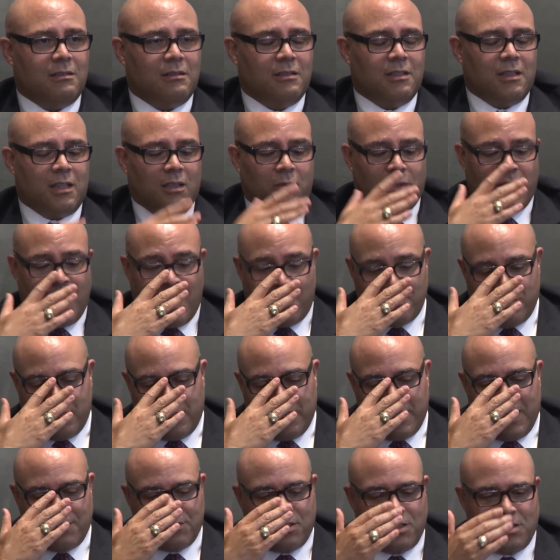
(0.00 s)
When I was at
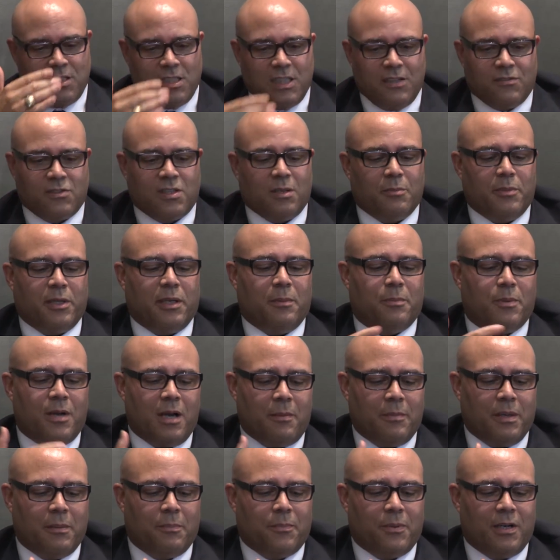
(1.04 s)
the SEC, if somebody
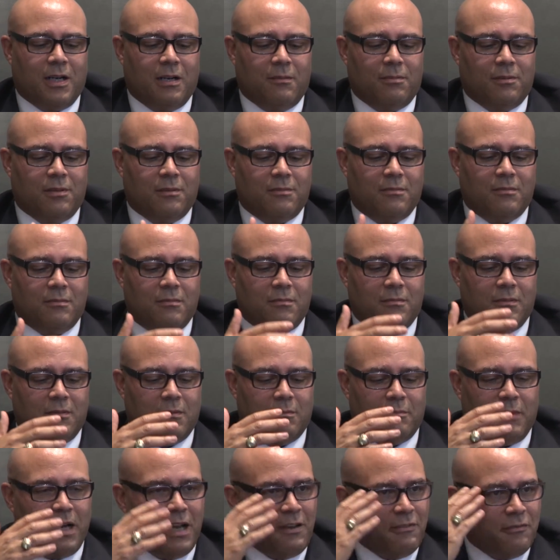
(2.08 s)
brought me a problem,
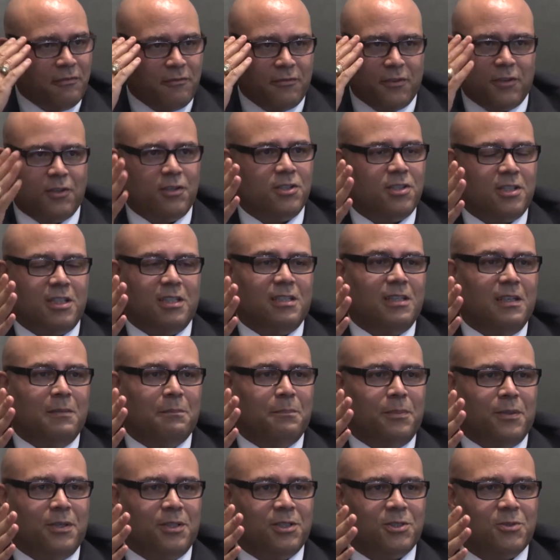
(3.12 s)
my first
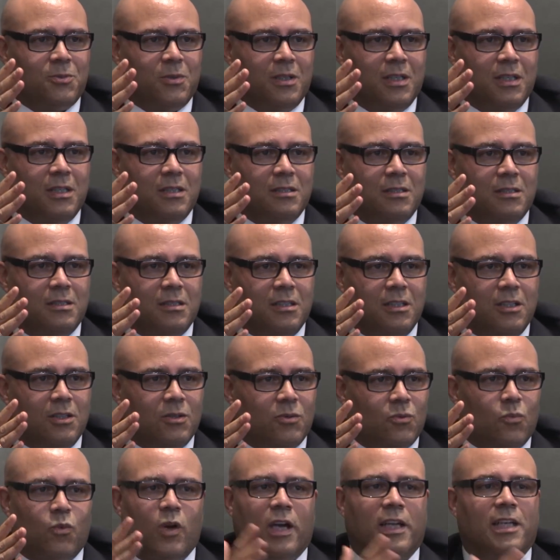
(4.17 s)
impulse was
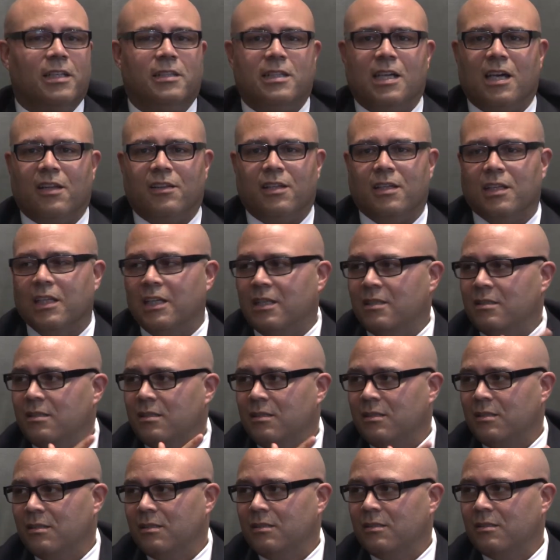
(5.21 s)
run it down the
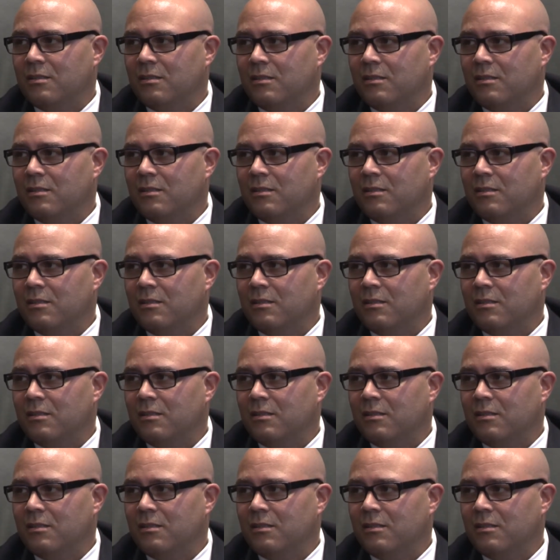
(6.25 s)
list.